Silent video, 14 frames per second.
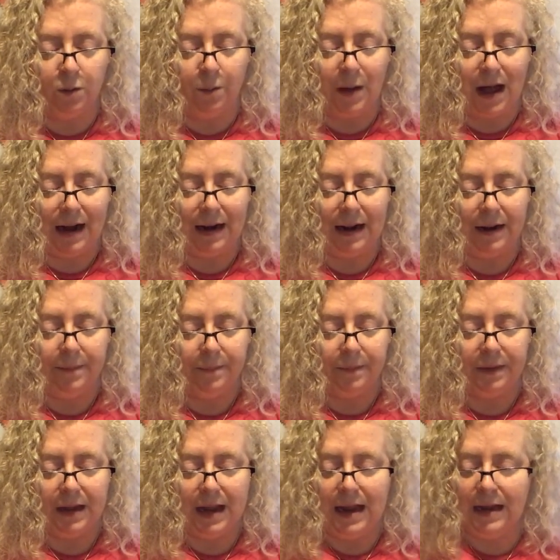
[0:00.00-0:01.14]
Within this
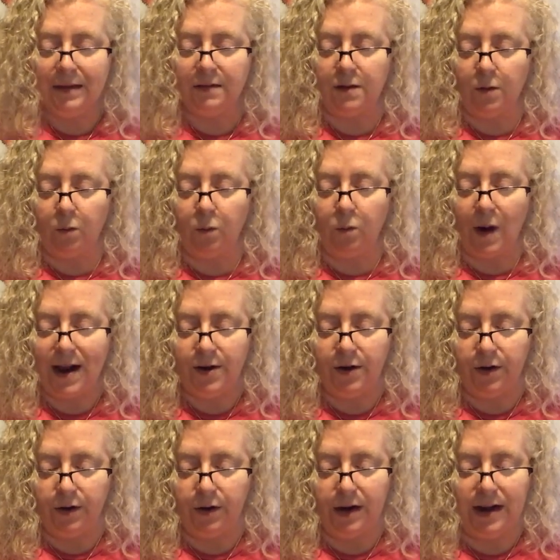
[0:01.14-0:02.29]
physical body
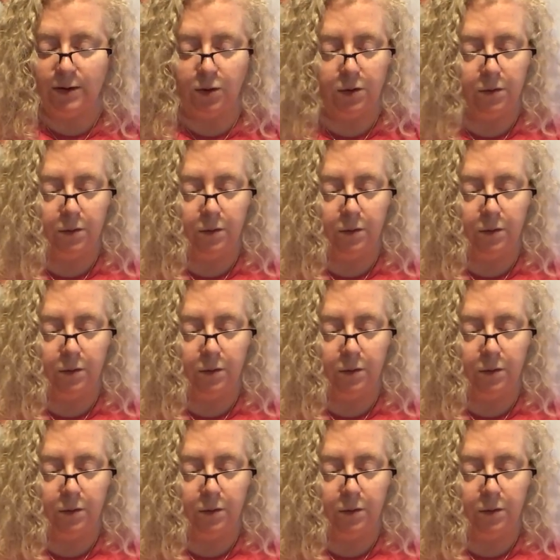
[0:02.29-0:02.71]
is